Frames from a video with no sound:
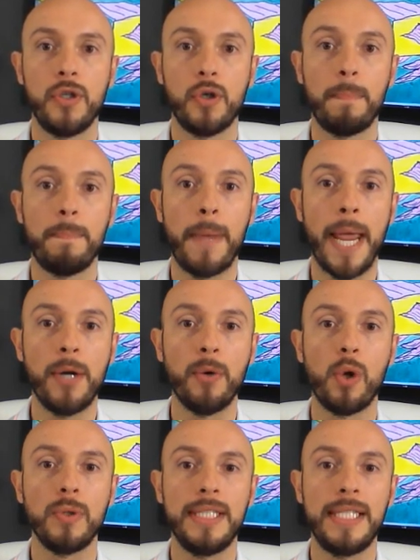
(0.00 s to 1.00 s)
your
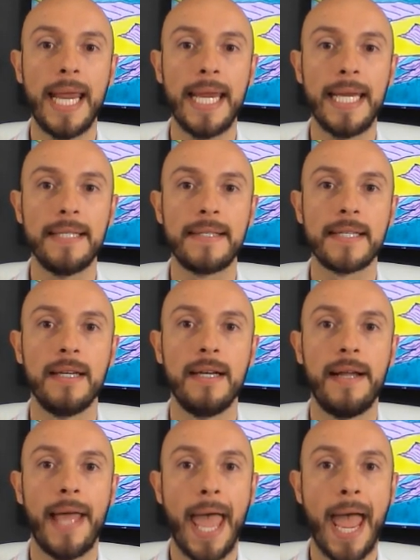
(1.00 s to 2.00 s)
payroll dates
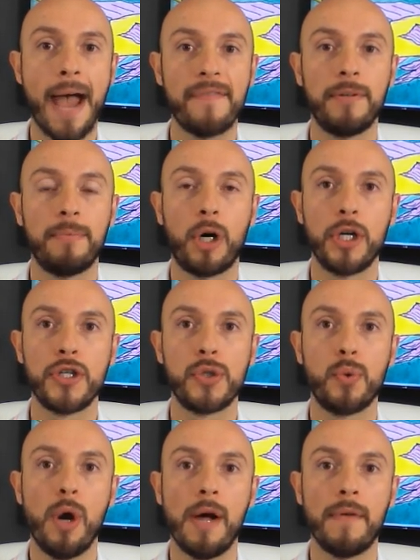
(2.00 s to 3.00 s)
after
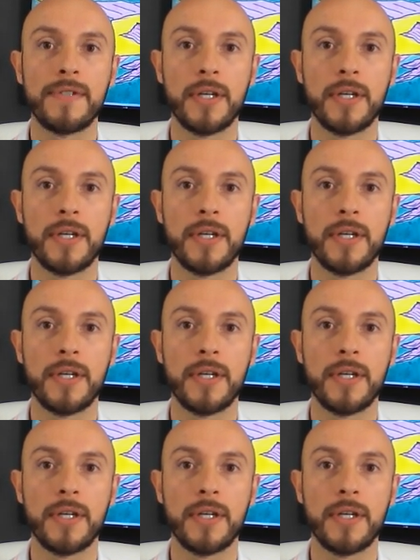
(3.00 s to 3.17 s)
March 12th.